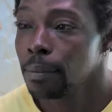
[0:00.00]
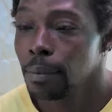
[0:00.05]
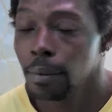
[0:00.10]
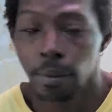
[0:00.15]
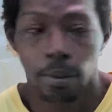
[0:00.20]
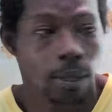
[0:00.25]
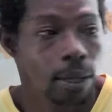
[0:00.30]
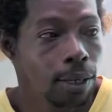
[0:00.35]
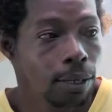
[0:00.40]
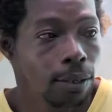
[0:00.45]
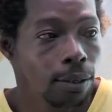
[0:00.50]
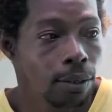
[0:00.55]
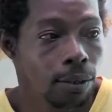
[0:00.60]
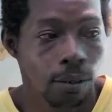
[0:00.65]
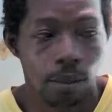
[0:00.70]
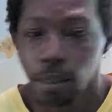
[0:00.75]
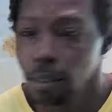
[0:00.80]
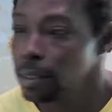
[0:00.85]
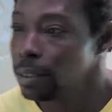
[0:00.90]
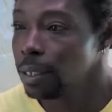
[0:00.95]
It's like, you know,
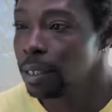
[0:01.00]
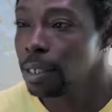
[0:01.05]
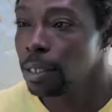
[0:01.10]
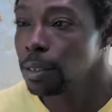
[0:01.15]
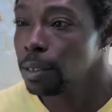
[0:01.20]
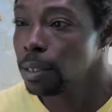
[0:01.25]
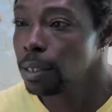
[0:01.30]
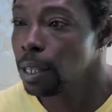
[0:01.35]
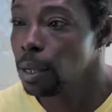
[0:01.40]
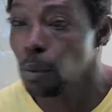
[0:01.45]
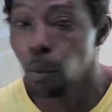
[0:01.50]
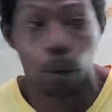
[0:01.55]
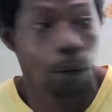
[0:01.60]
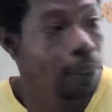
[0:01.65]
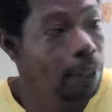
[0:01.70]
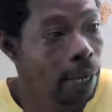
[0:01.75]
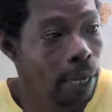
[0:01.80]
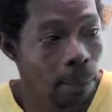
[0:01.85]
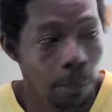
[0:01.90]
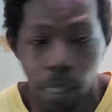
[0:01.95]
these things, they were
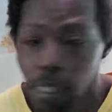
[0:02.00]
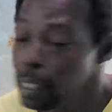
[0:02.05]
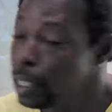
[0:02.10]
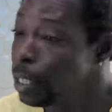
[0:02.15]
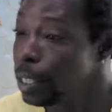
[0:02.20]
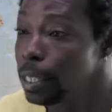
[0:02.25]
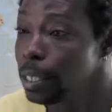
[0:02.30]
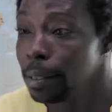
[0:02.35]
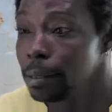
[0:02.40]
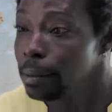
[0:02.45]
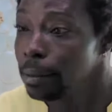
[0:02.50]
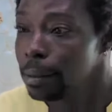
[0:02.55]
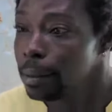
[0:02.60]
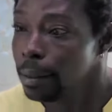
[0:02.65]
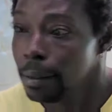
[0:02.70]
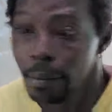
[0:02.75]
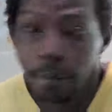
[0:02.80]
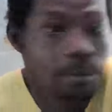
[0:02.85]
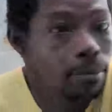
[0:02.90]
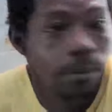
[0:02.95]
there, but they,
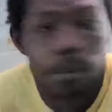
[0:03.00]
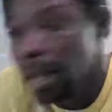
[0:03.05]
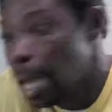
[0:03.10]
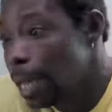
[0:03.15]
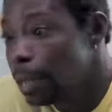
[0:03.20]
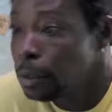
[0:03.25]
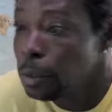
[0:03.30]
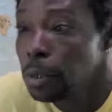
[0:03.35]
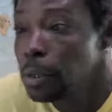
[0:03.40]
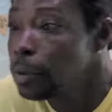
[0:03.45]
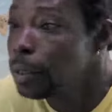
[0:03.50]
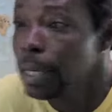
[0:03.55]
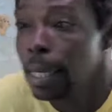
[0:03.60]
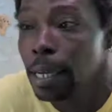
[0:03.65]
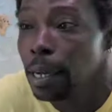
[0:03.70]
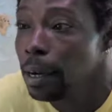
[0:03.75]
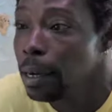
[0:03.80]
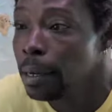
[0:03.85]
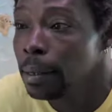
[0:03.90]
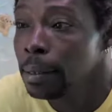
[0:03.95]
I don't know where they
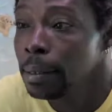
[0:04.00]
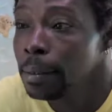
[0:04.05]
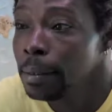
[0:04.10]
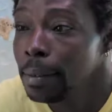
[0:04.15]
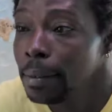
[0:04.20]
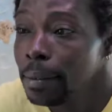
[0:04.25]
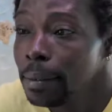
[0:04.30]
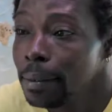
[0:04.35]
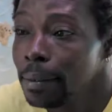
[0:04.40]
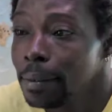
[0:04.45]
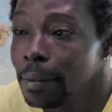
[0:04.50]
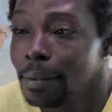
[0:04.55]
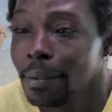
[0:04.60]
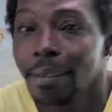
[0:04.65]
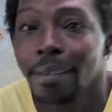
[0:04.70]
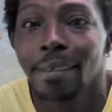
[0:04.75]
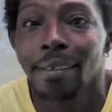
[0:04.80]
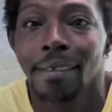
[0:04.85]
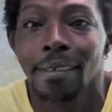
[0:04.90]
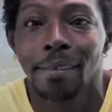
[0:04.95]
are.
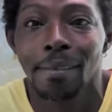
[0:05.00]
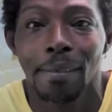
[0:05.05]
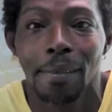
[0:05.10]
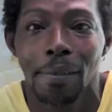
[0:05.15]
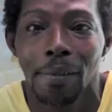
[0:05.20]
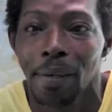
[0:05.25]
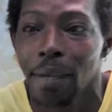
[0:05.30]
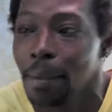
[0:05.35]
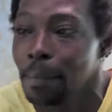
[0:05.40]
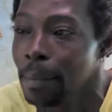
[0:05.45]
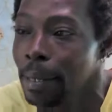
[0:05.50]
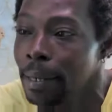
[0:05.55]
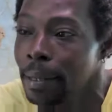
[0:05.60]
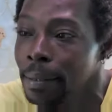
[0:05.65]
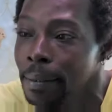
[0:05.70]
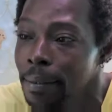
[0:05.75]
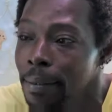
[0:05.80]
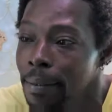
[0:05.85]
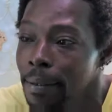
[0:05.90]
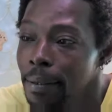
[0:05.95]
You know what I
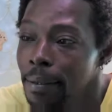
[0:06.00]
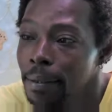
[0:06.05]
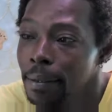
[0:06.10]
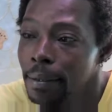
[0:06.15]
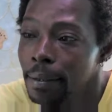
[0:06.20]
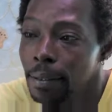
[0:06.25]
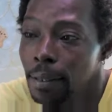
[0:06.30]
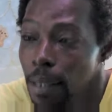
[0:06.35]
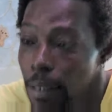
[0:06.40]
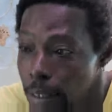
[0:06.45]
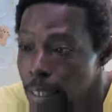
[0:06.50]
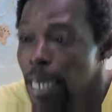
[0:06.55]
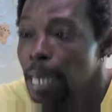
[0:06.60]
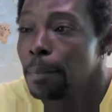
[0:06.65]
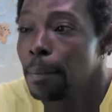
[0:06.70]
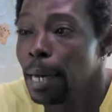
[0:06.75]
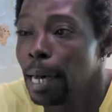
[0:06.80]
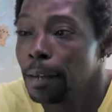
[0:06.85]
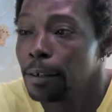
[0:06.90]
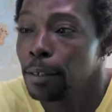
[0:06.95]
mean? That
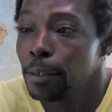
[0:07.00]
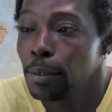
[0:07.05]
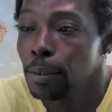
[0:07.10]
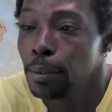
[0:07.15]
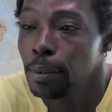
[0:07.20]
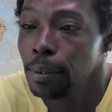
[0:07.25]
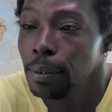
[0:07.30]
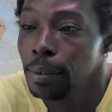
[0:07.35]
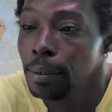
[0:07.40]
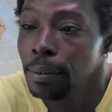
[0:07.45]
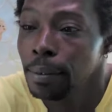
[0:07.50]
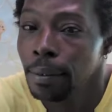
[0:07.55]
type of attitude.